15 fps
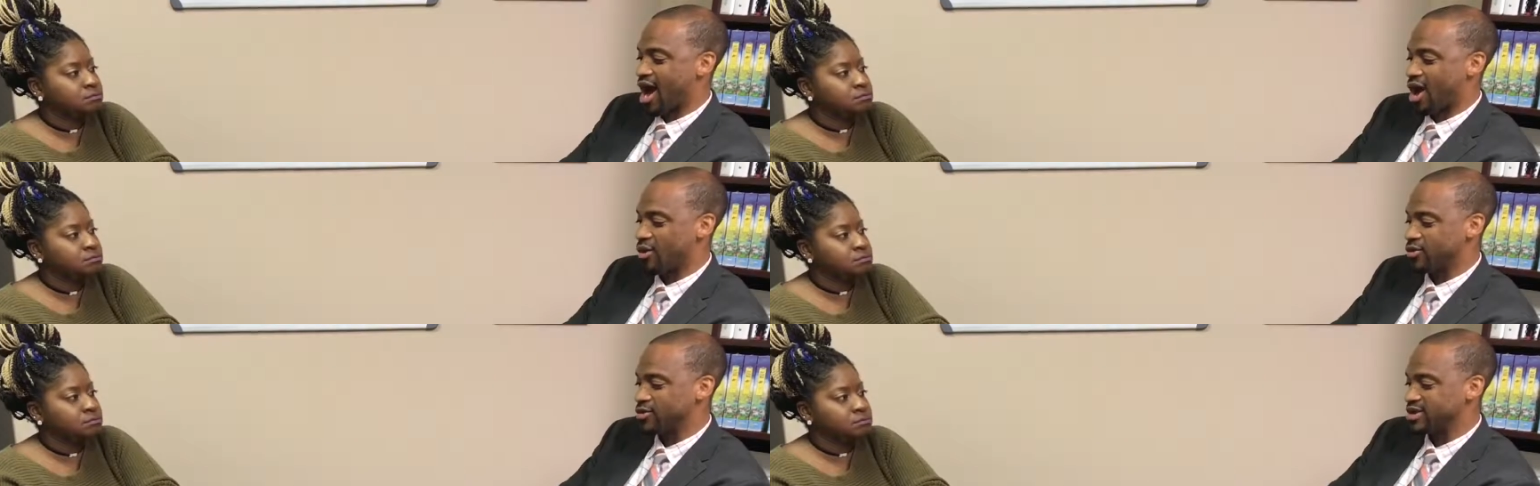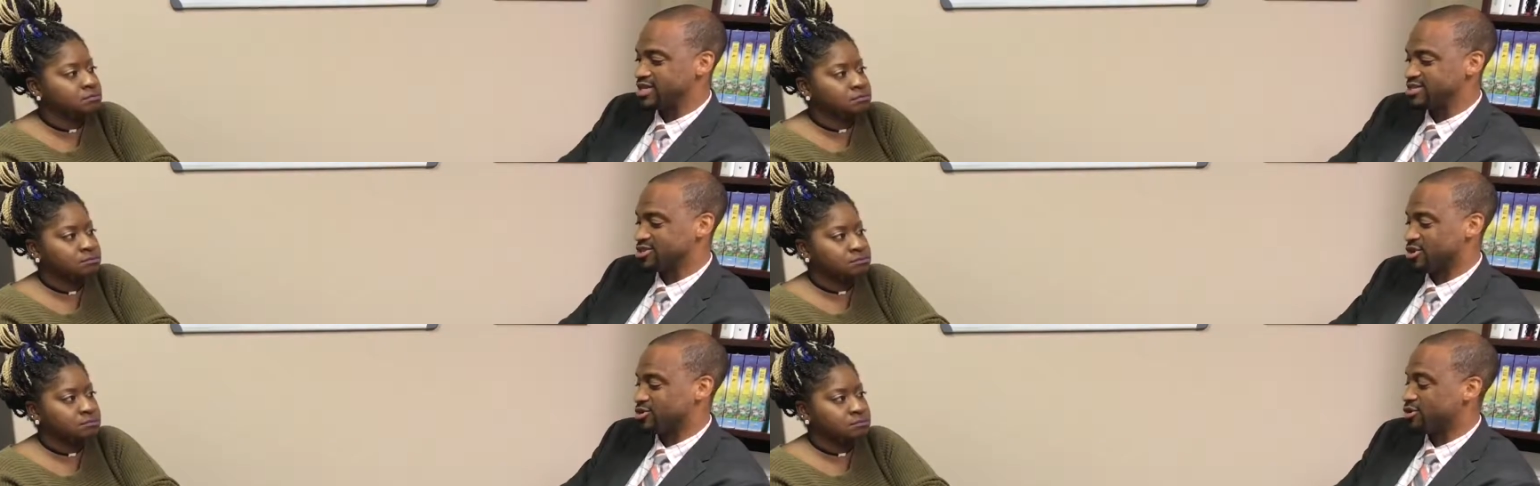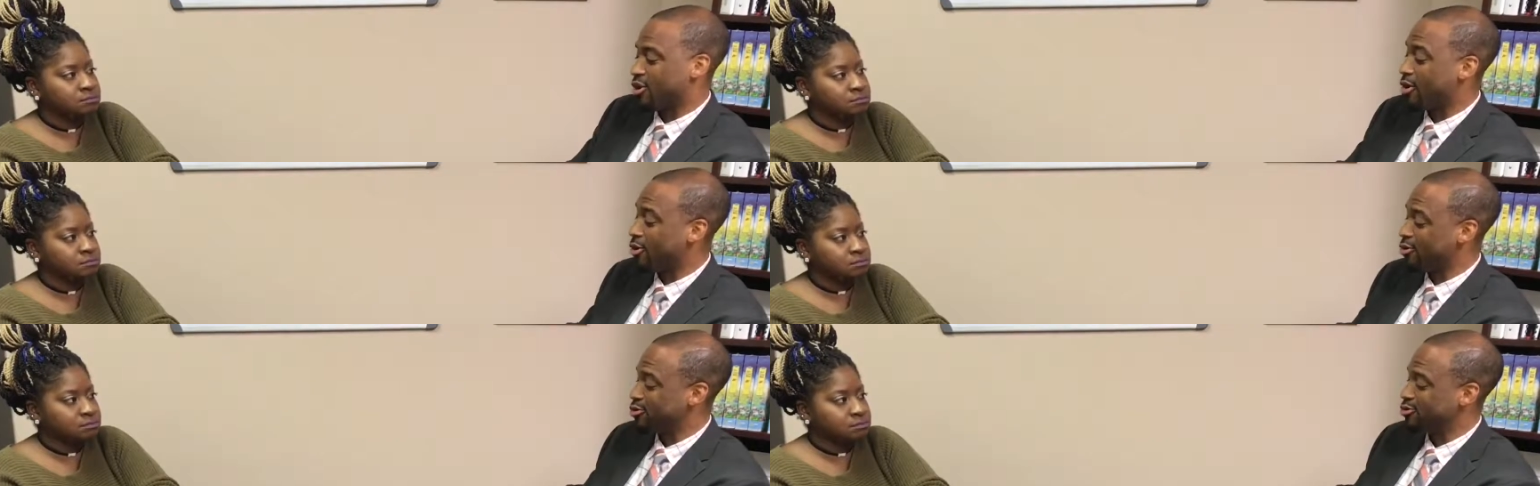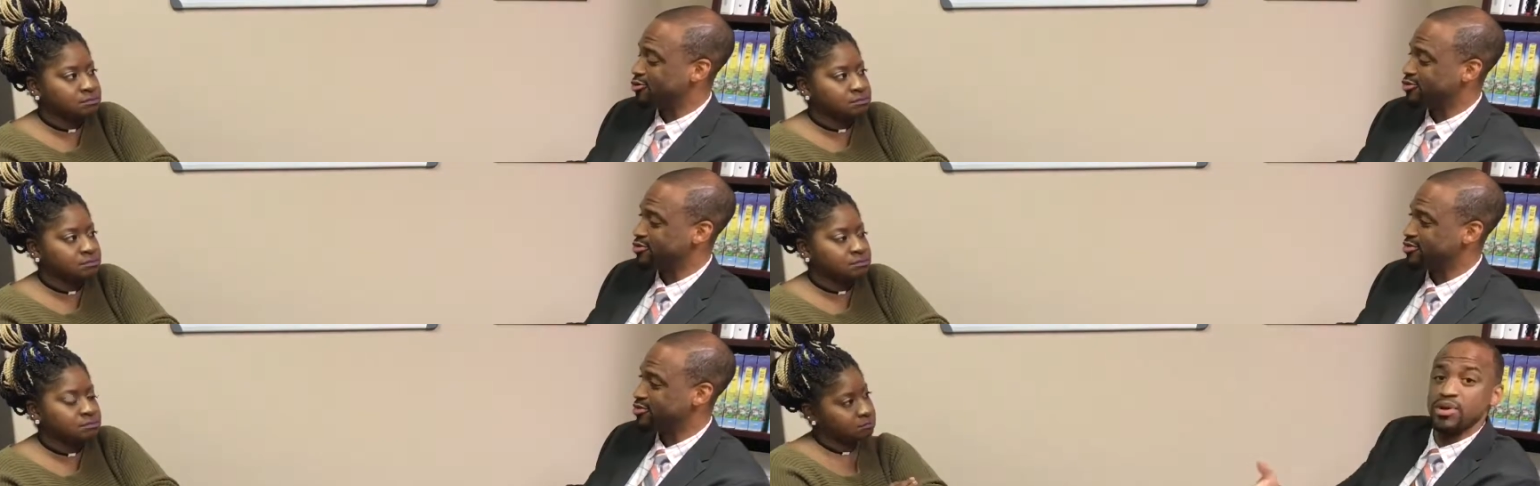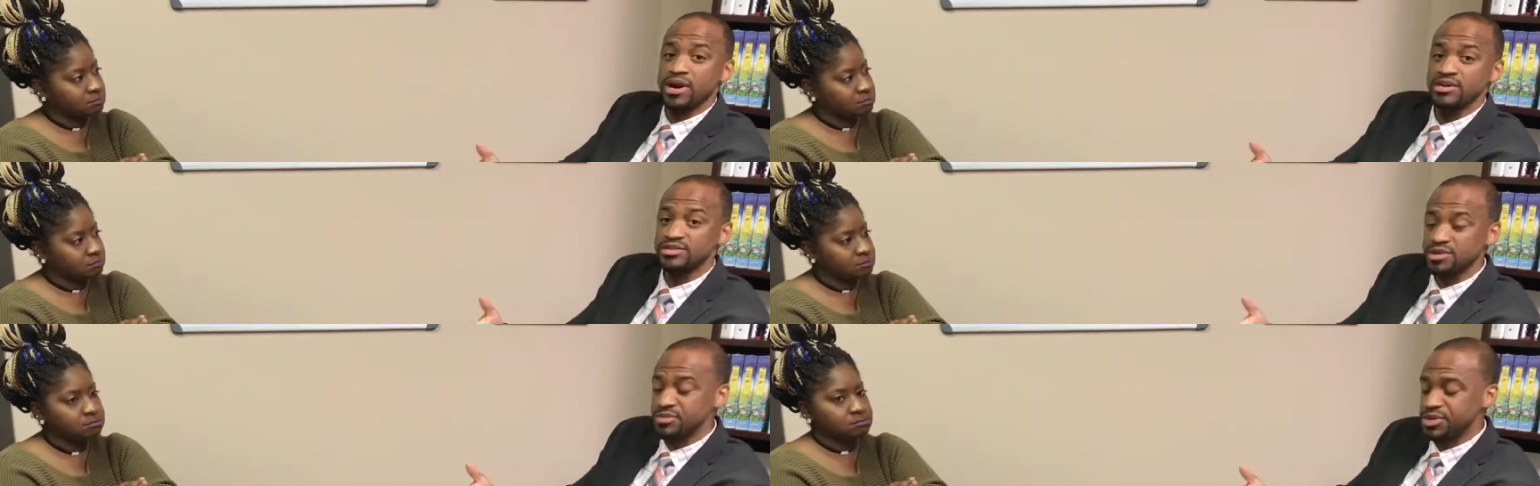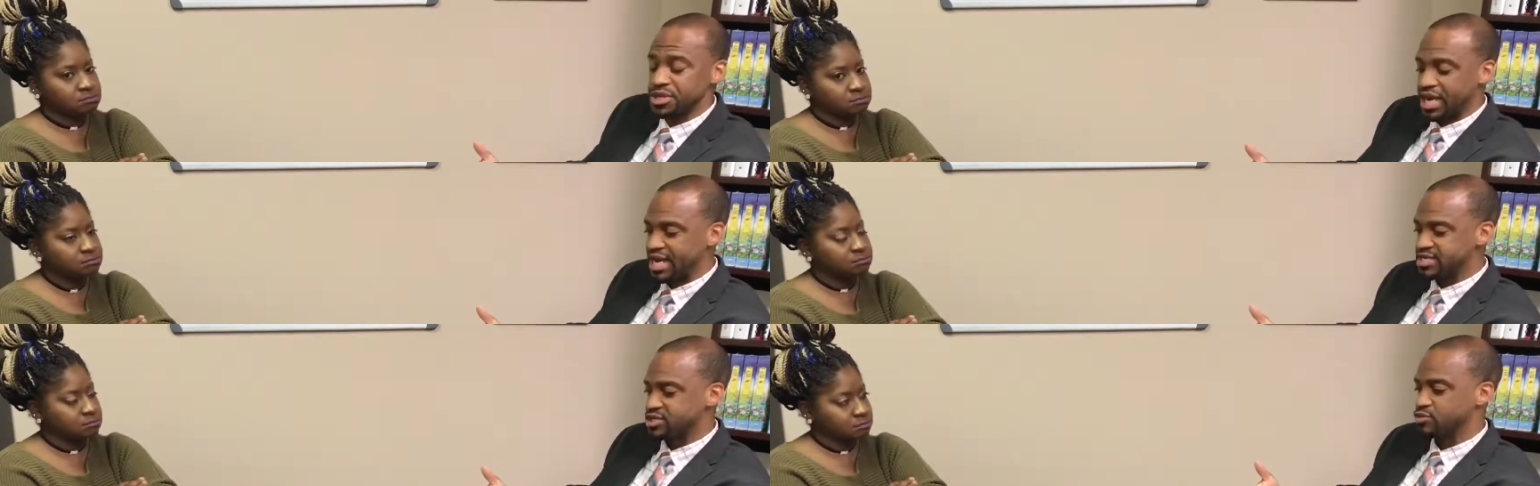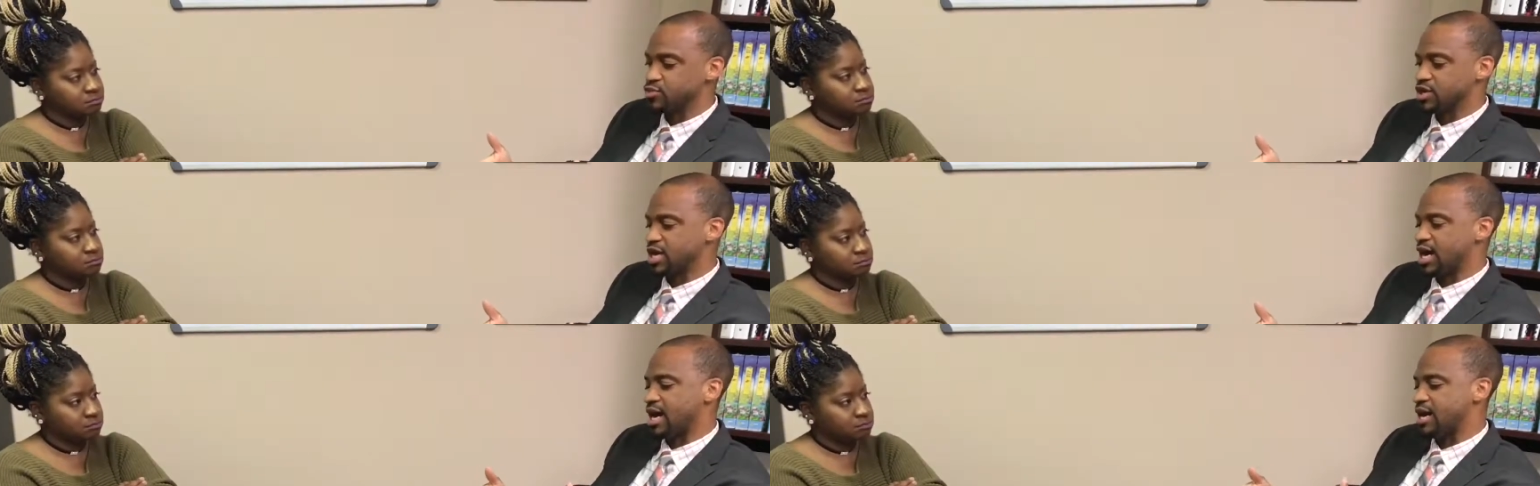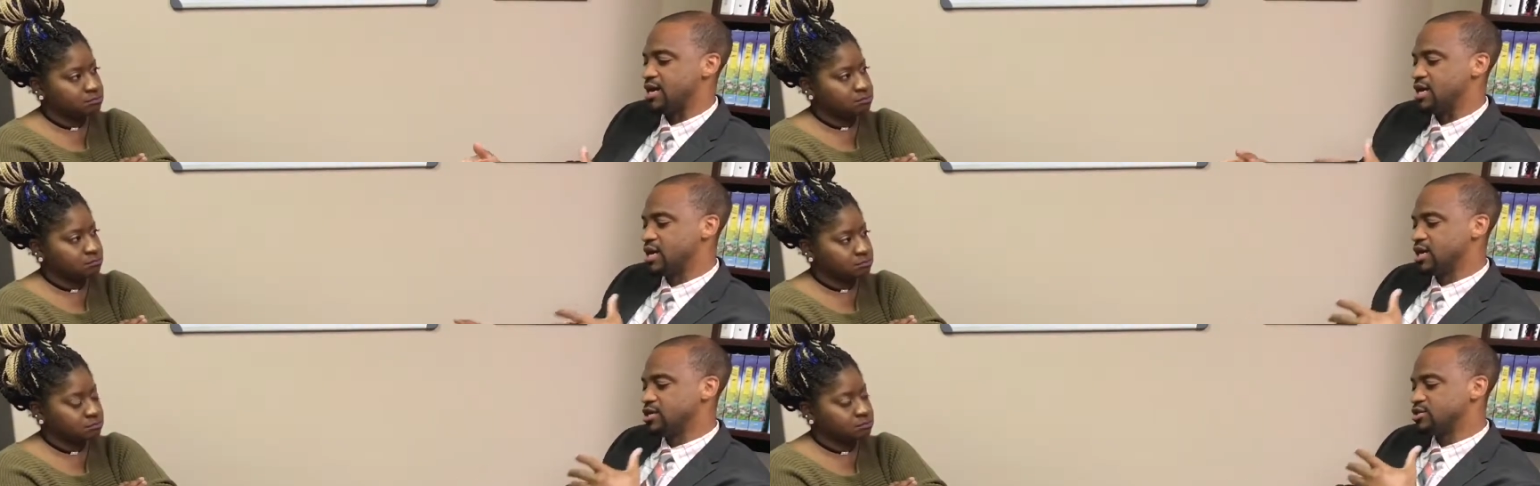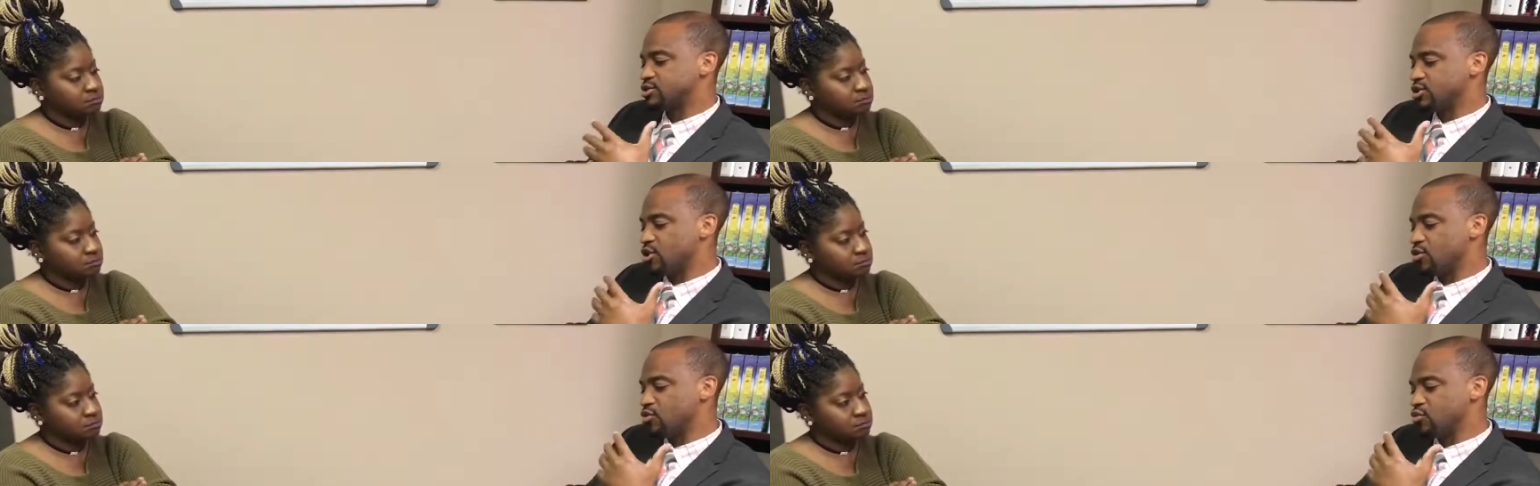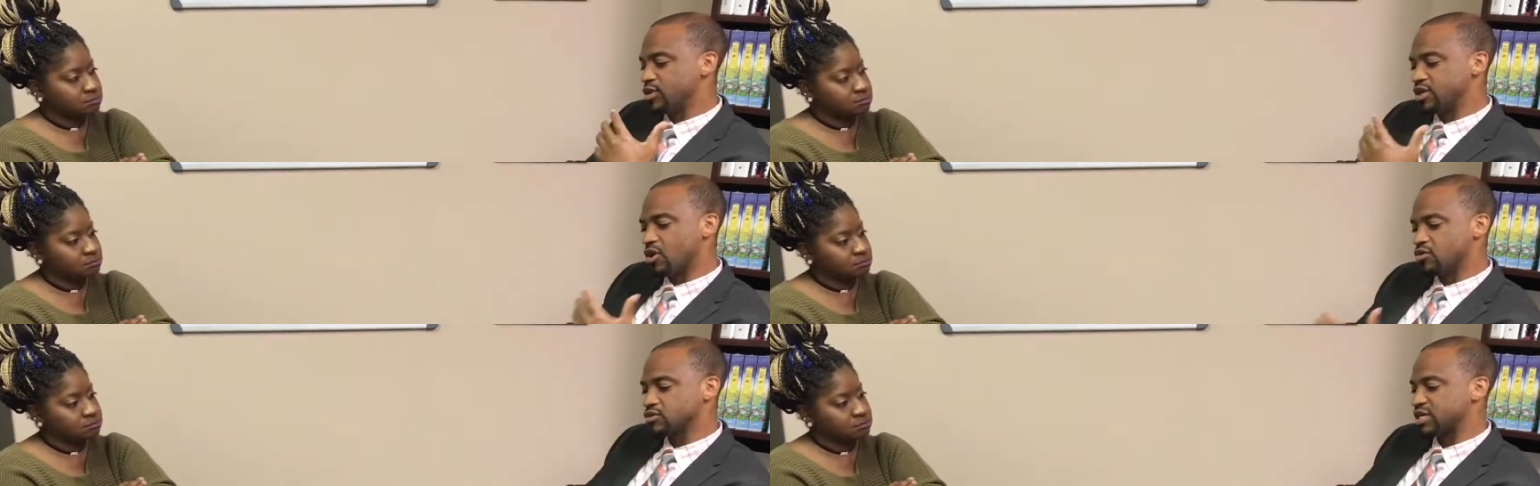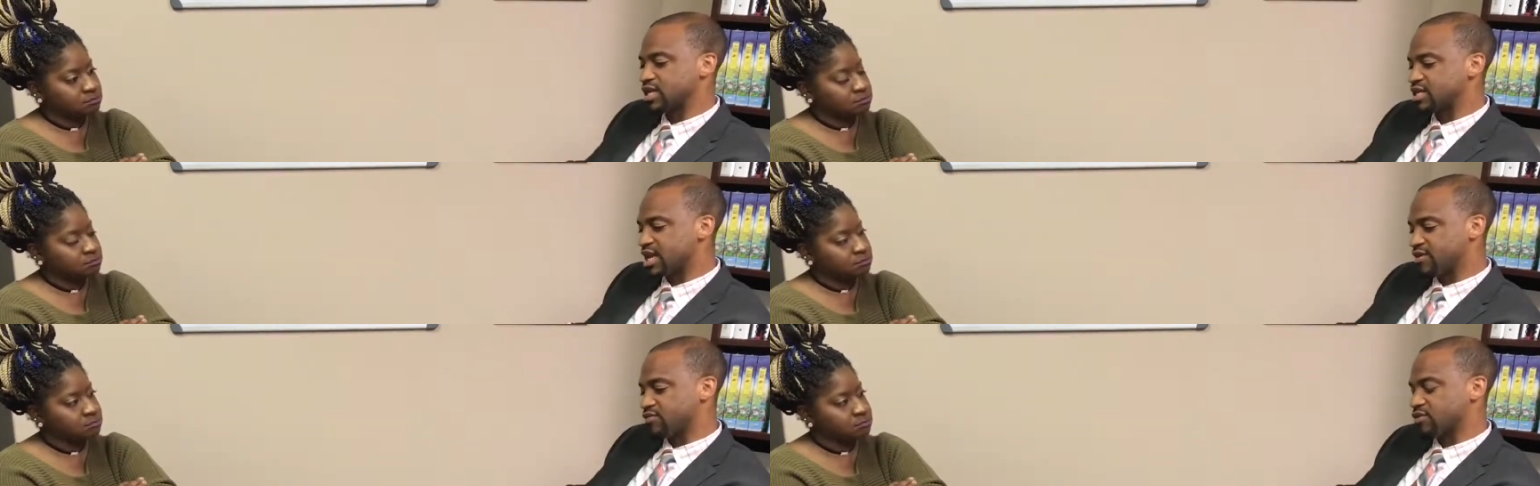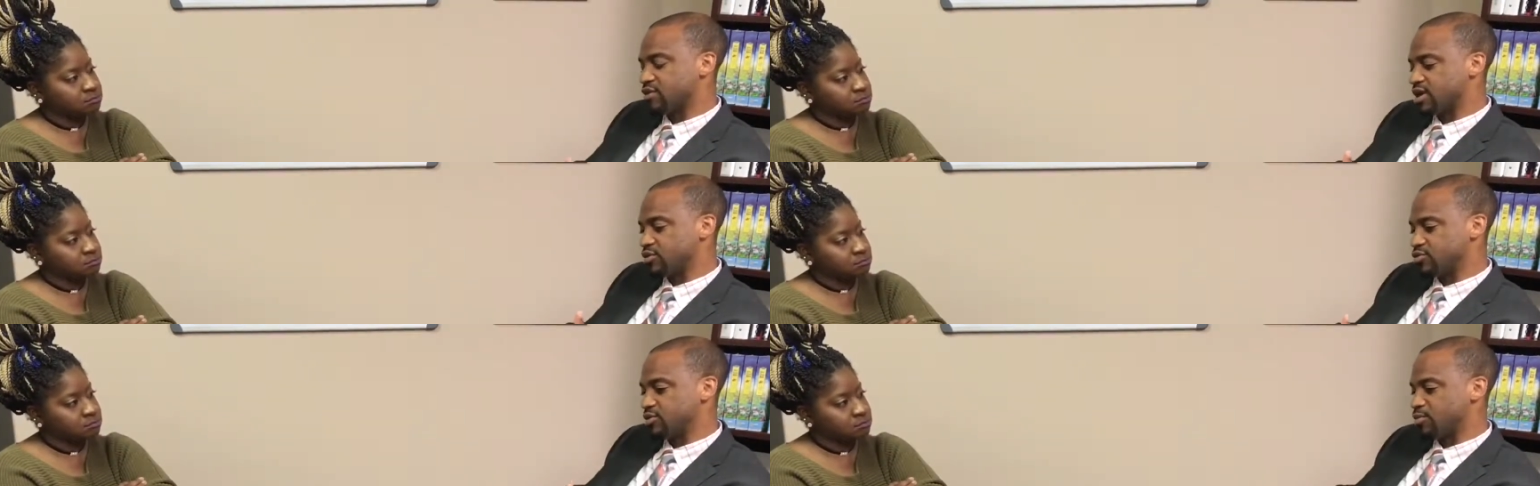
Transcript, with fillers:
Speaker 1: our eternal home. Prayer is communication with God. So we don't take that for granted.